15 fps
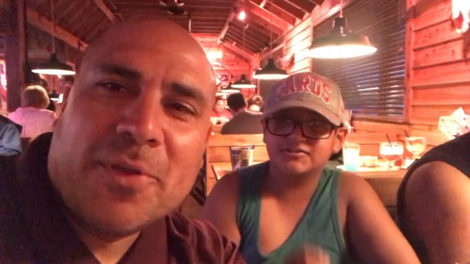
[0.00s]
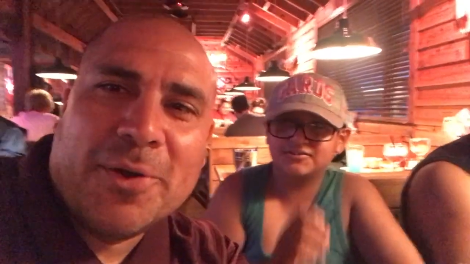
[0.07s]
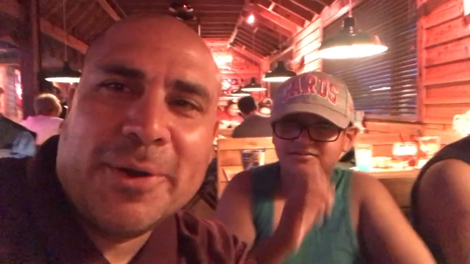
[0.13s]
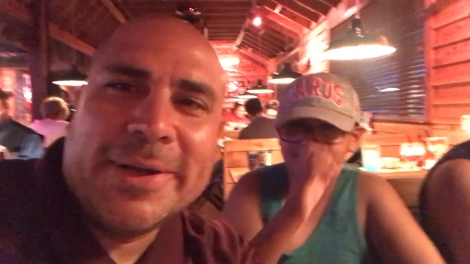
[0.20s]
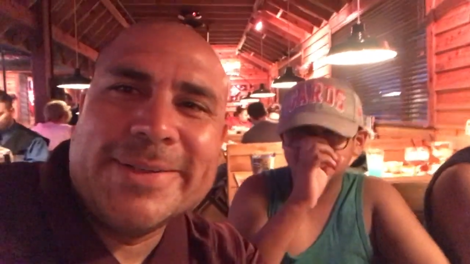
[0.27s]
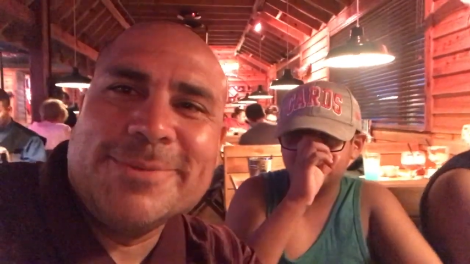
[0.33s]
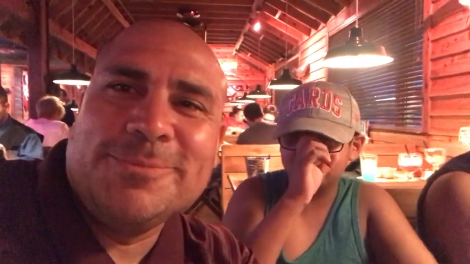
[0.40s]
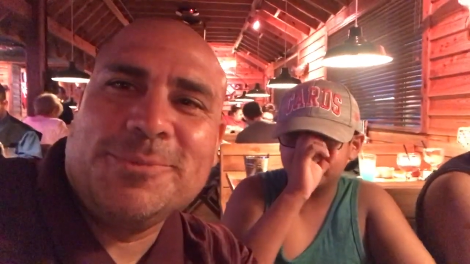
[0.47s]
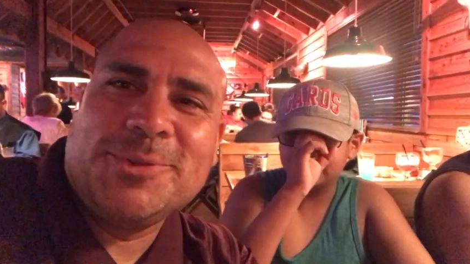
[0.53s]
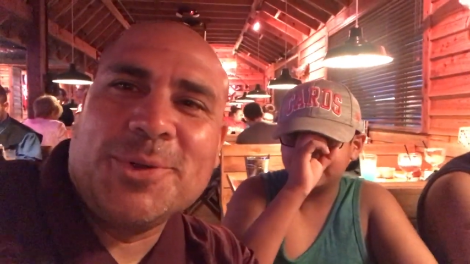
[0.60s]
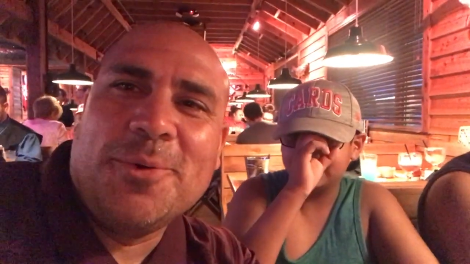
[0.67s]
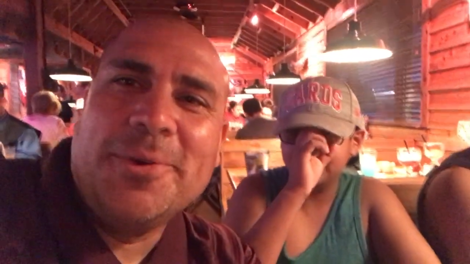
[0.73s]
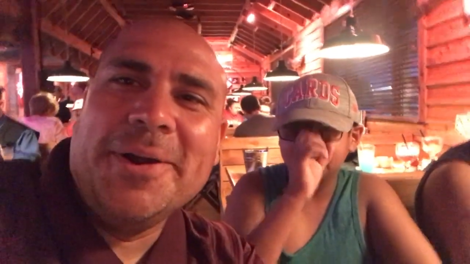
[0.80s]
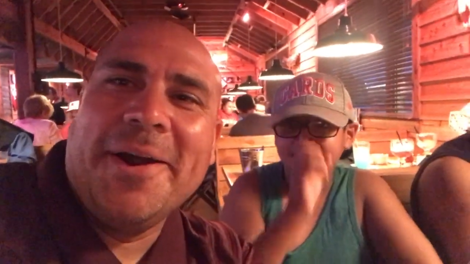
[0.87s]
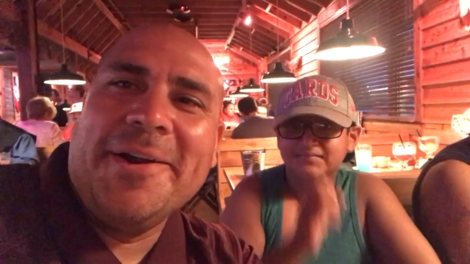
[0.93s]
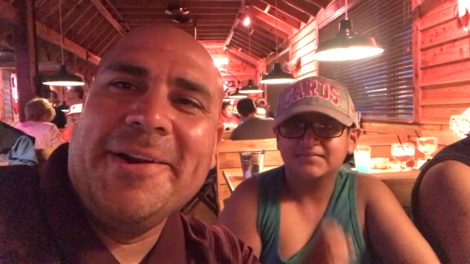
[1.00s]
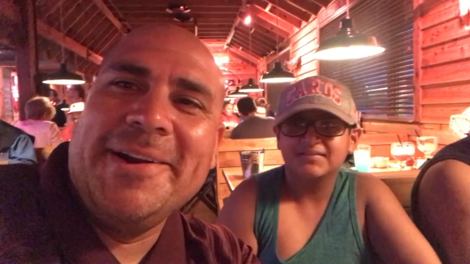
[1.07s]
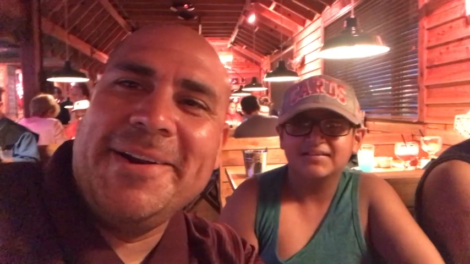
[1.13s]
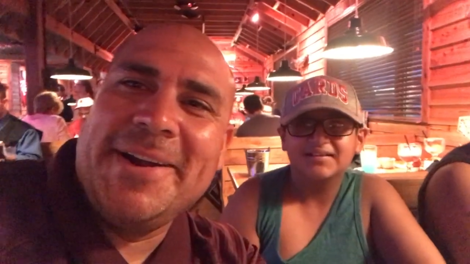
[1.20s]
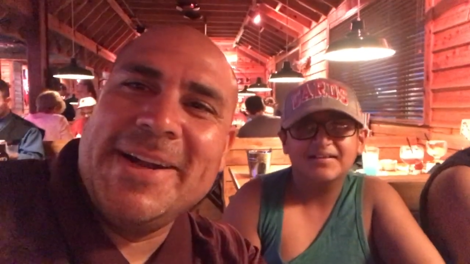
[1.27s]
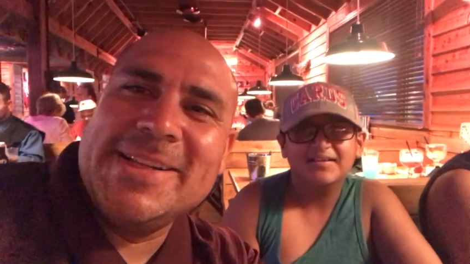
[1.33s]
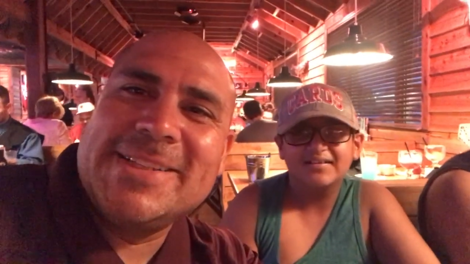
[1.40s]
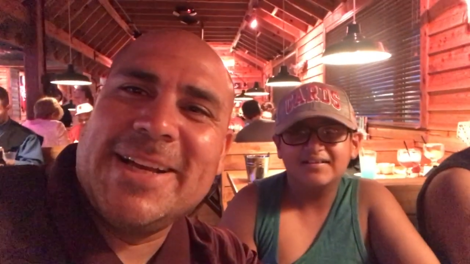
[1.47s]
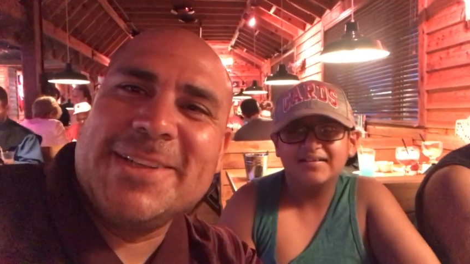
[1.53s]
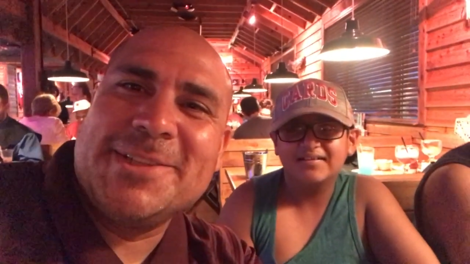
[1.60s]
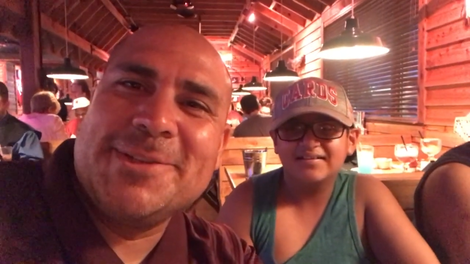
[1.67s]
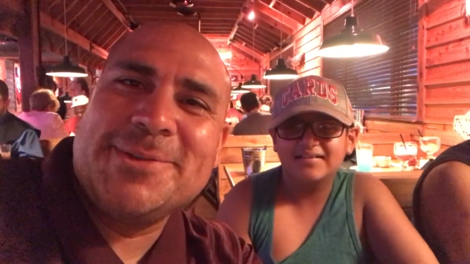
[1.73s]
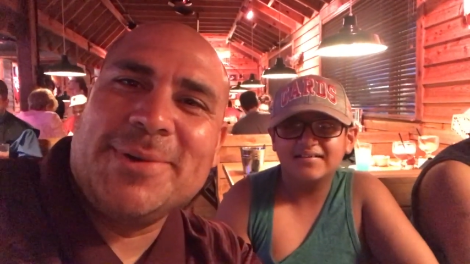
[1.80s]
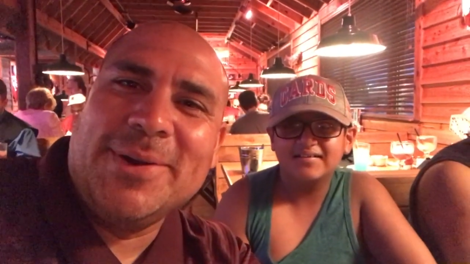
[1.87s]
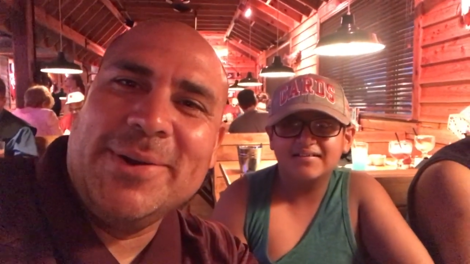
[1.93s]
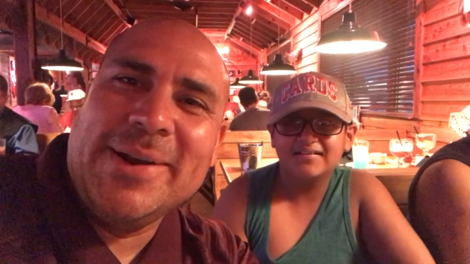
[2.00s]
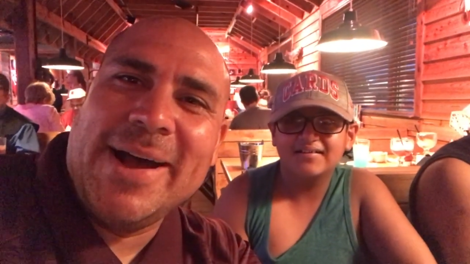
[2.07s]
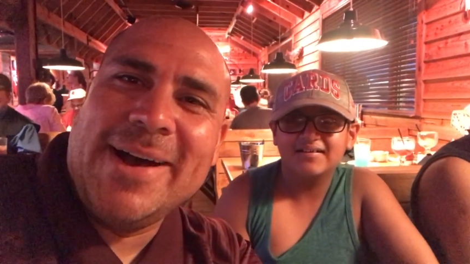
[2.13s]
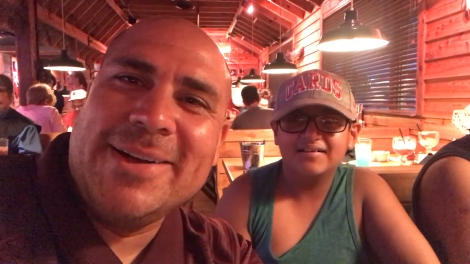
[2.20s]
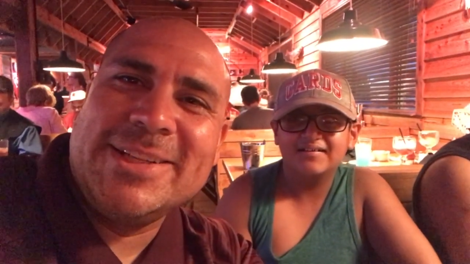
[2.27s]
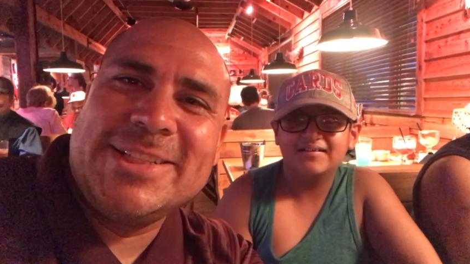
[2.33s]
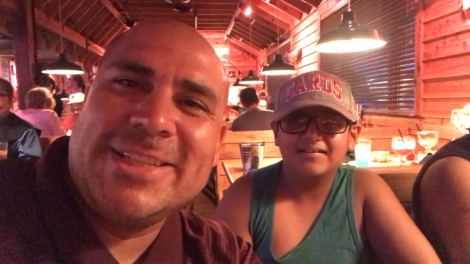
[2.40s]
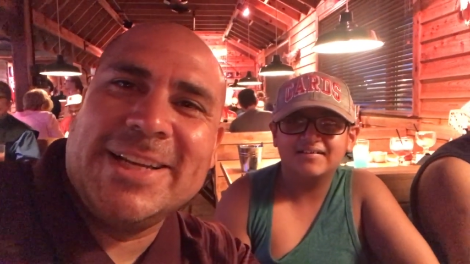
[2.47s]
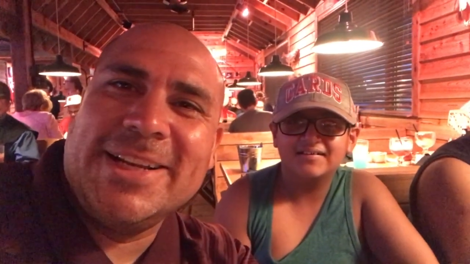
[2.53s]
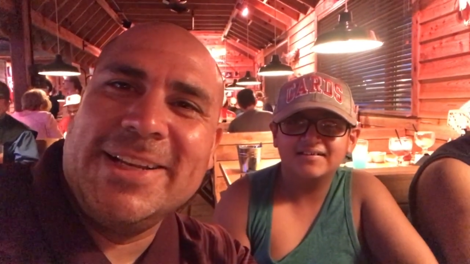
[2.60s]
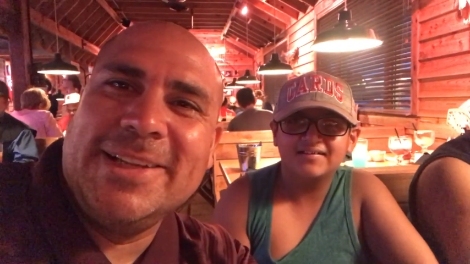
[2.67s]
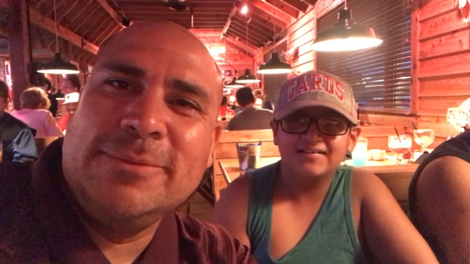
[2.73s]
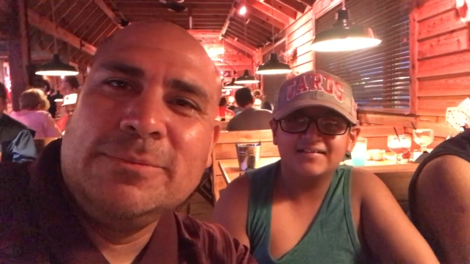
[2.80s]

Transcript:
Speaker 1: Okay, so we are here at Texas Roadhouse chilling.